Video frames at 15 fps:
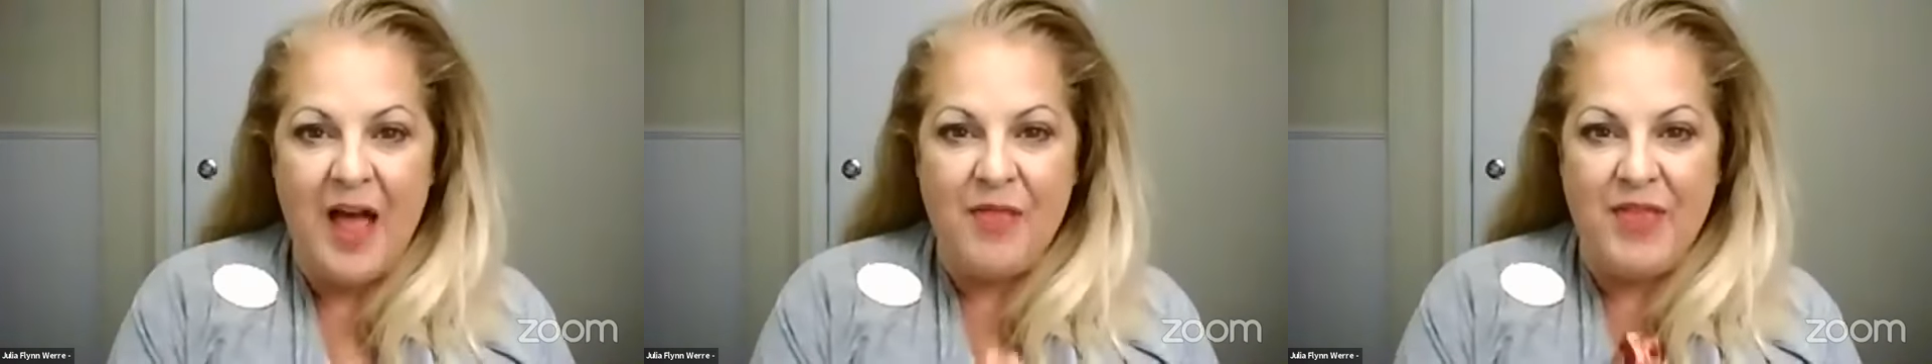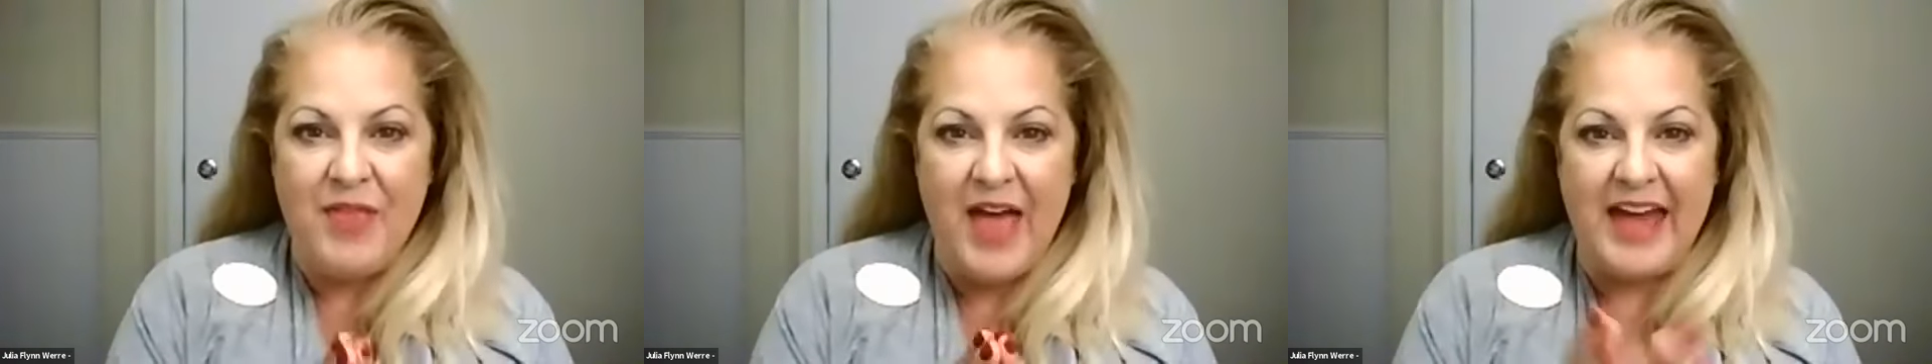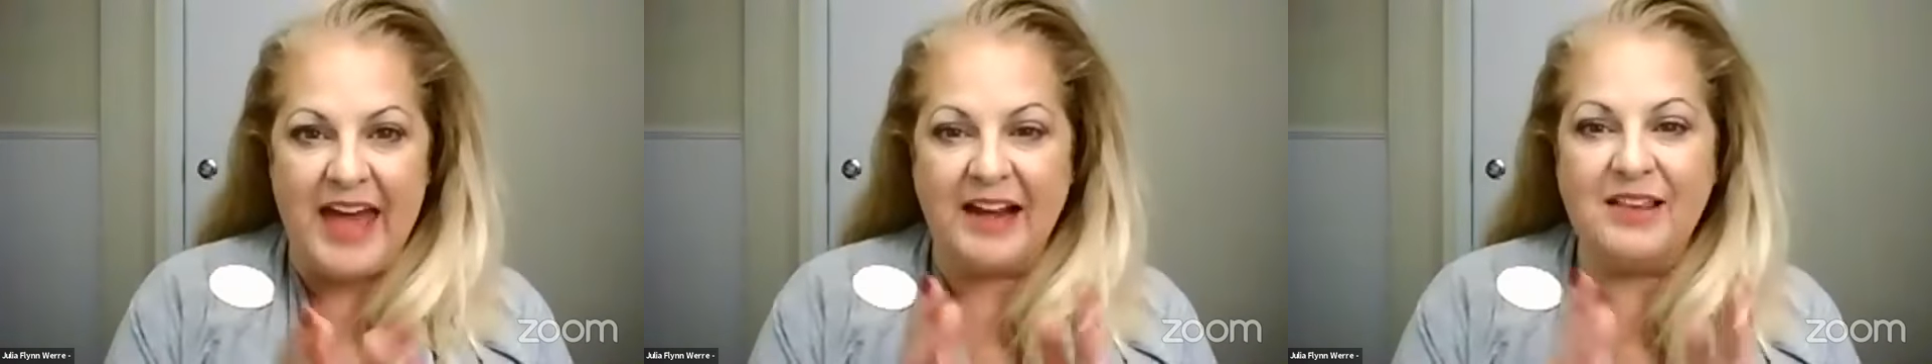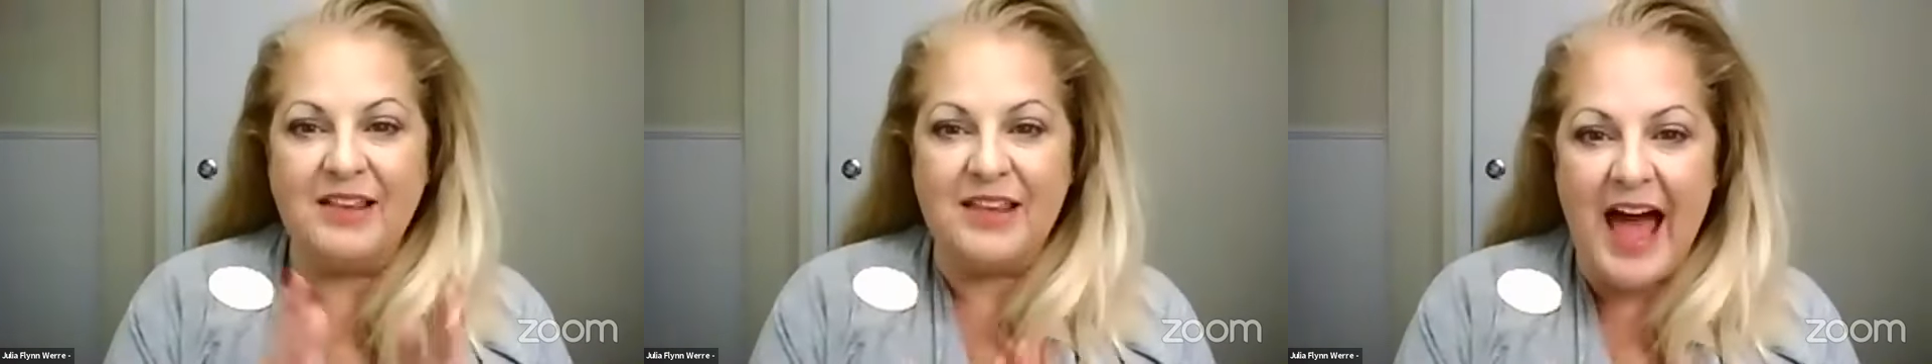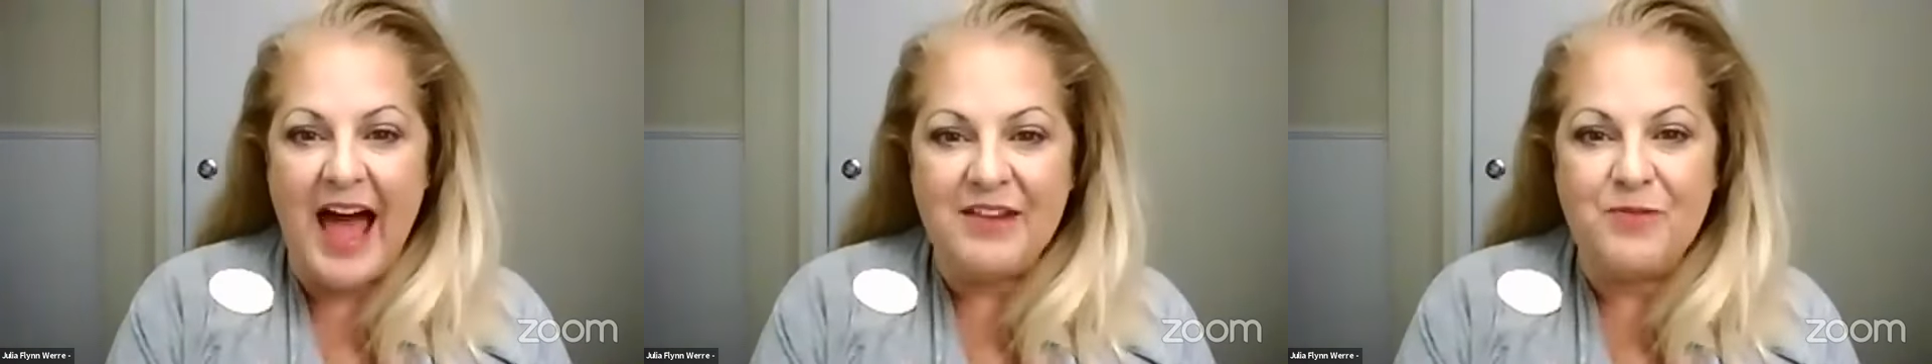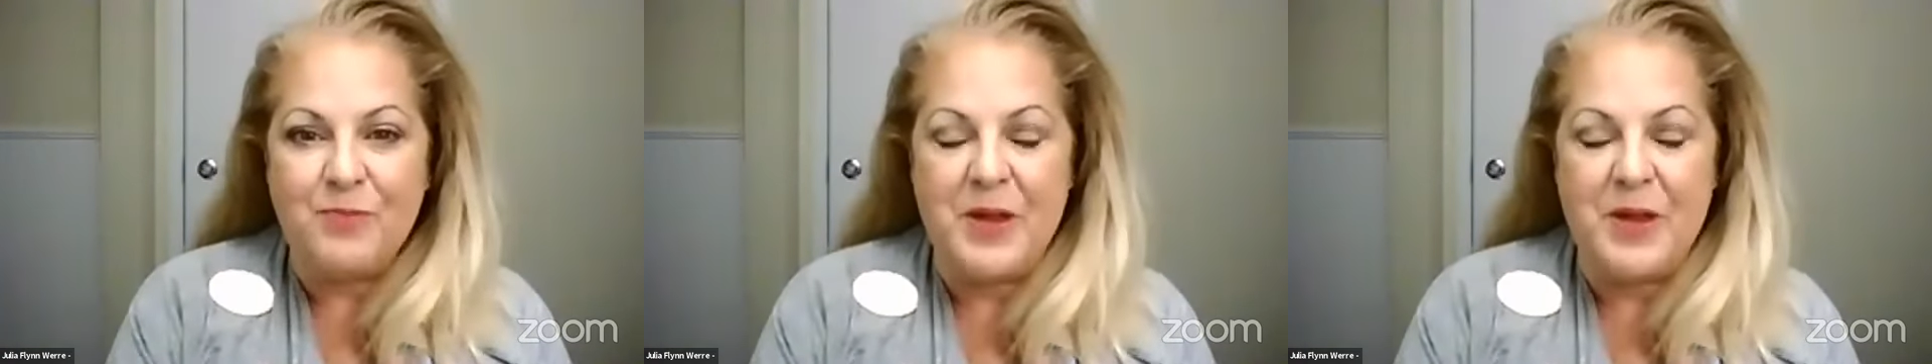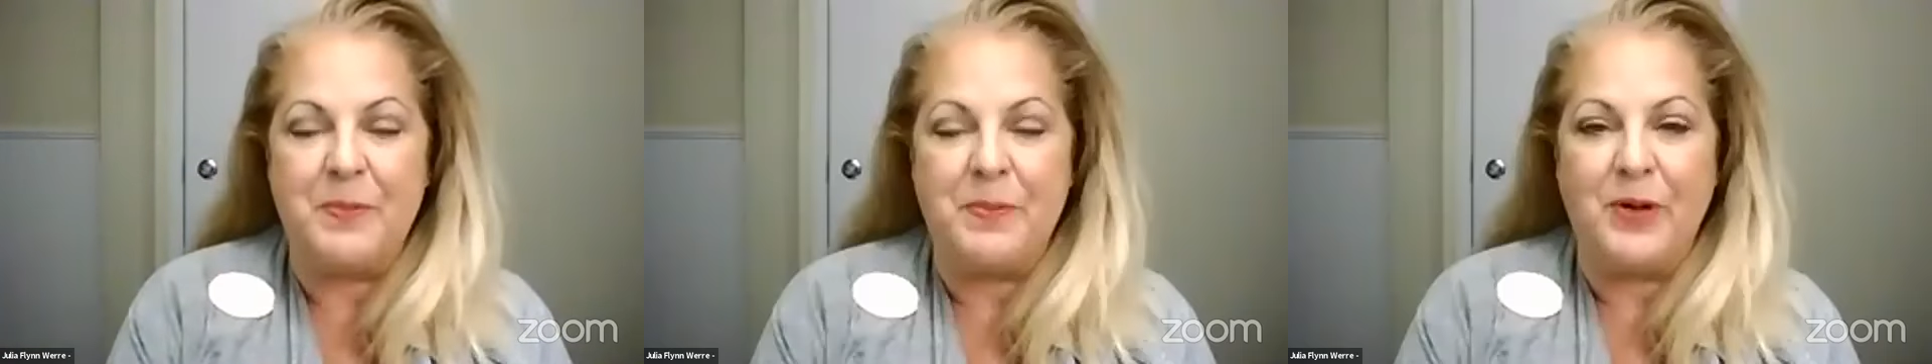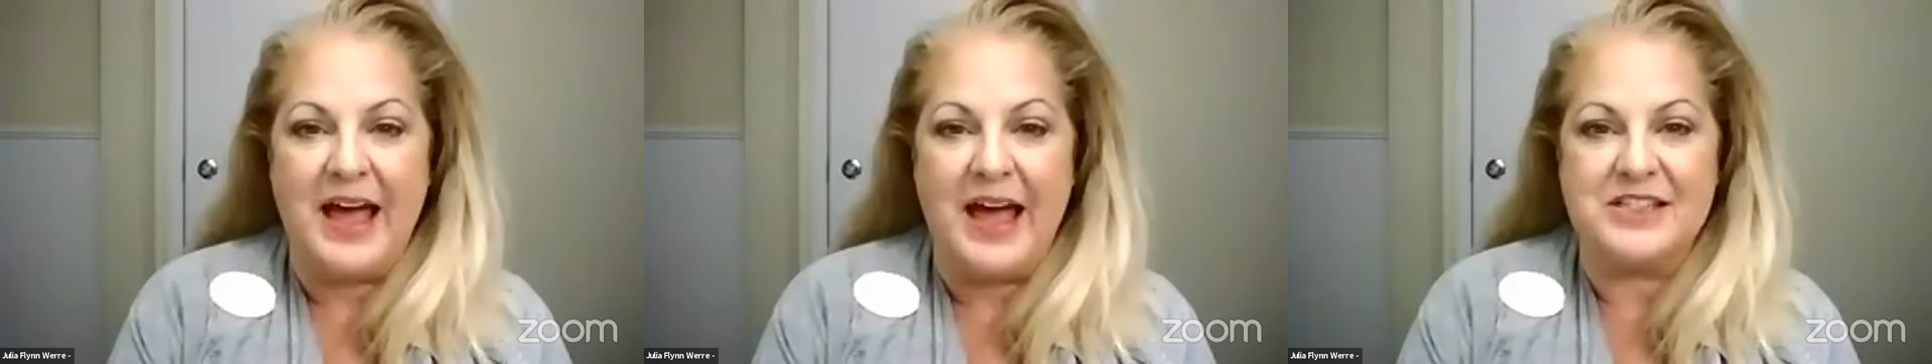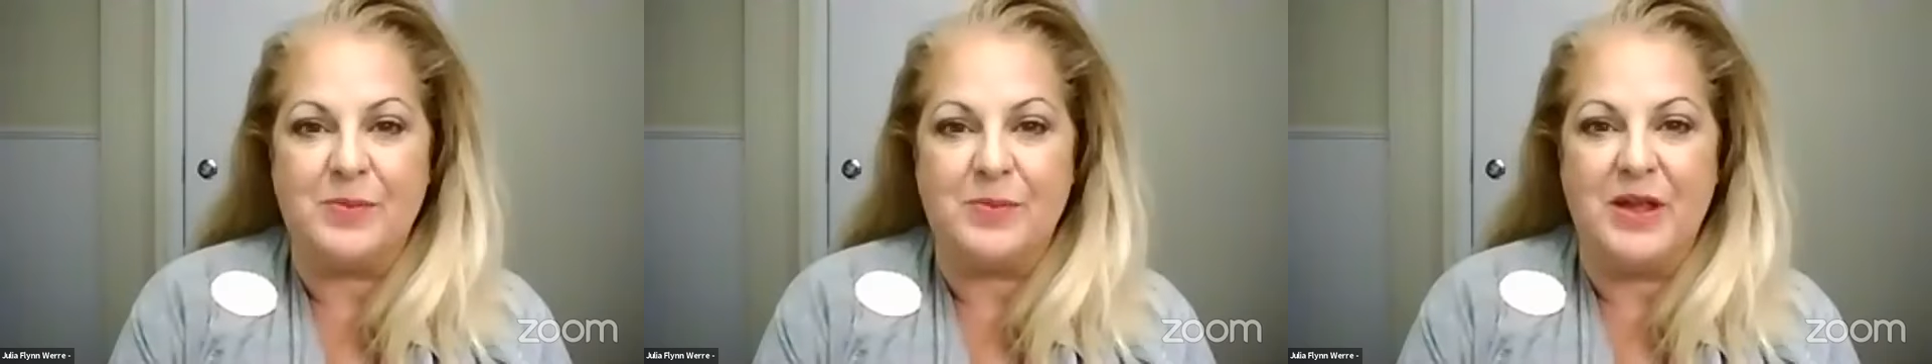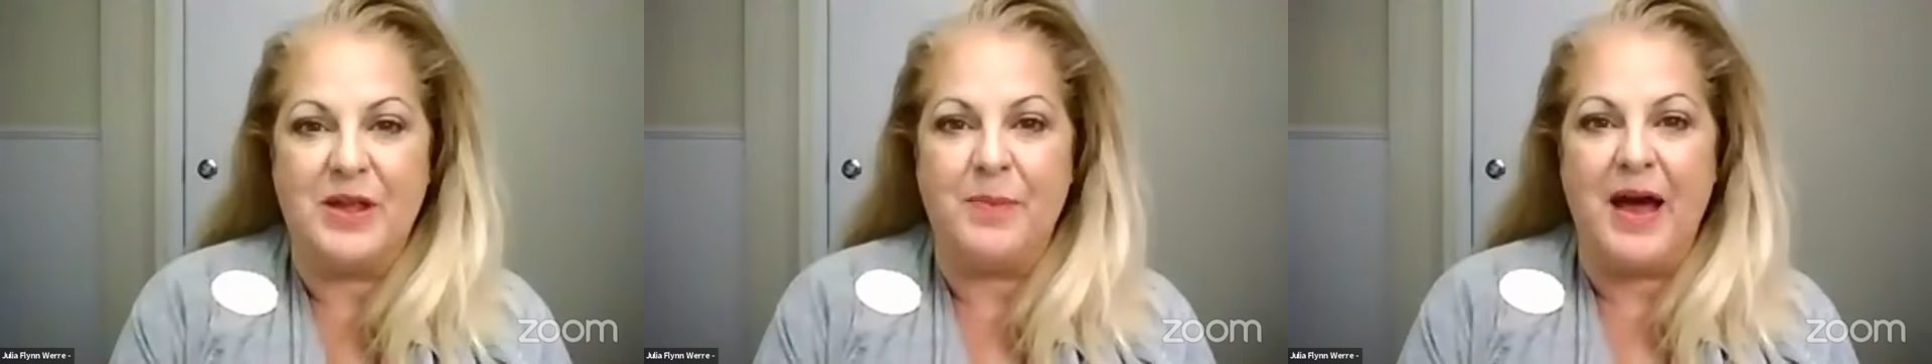that a lot of people ask
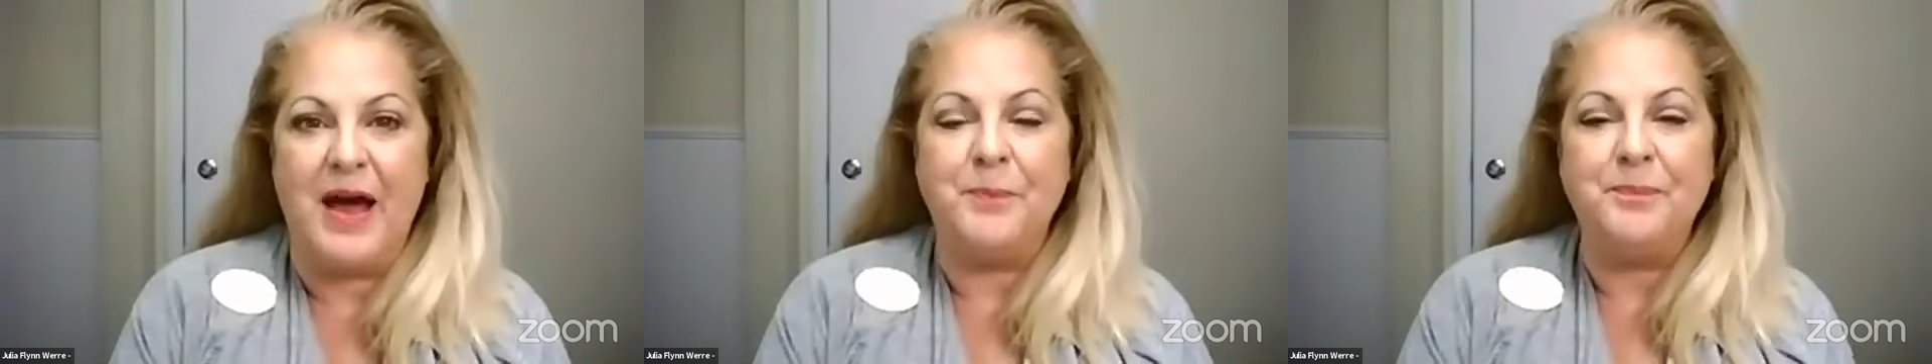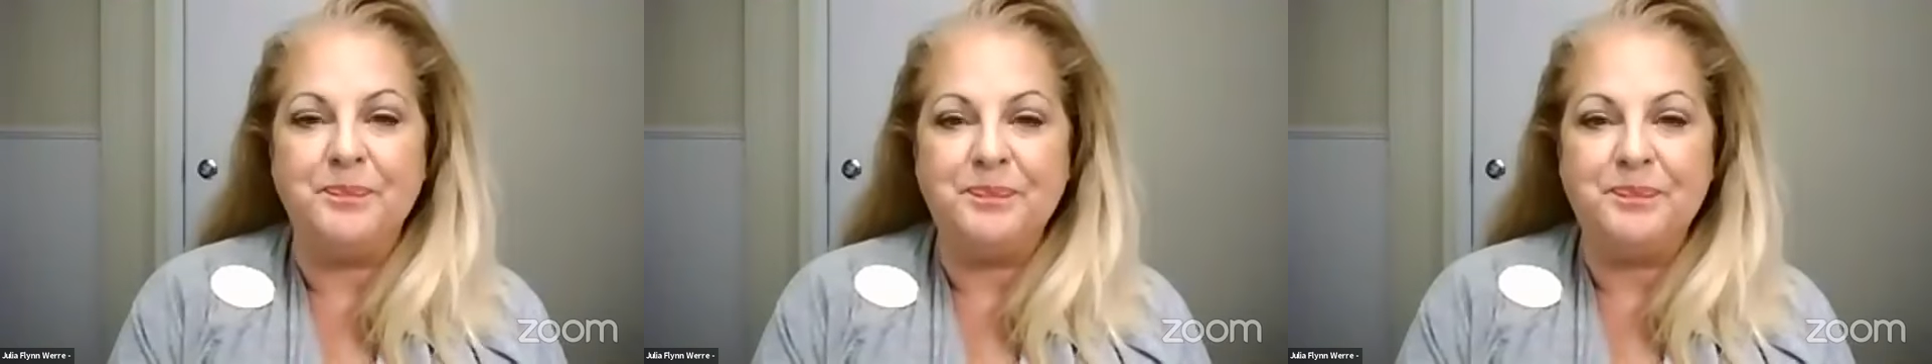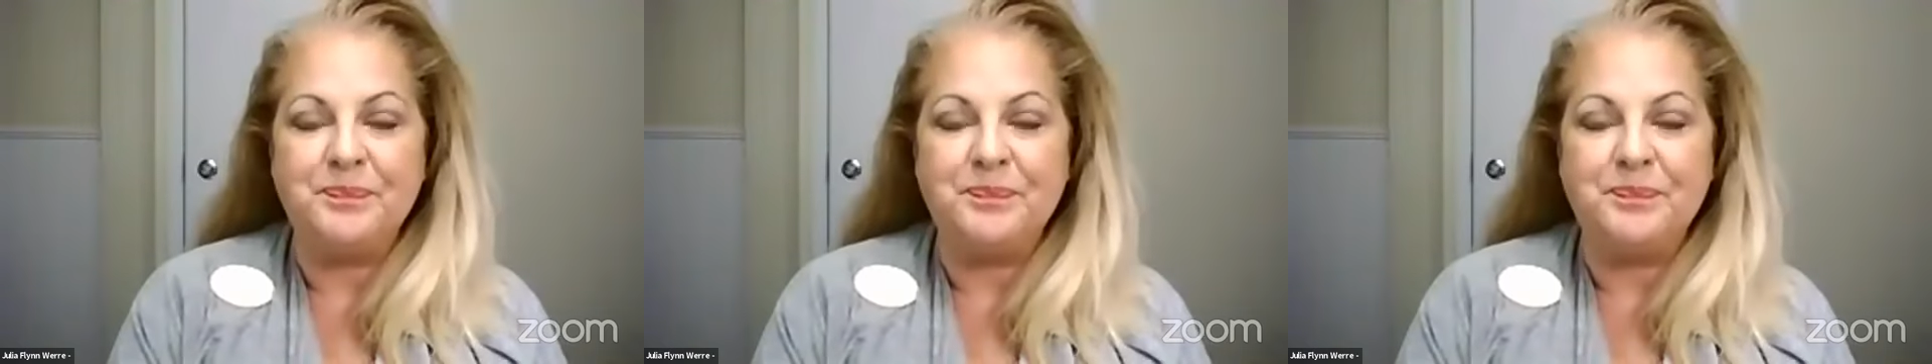me about.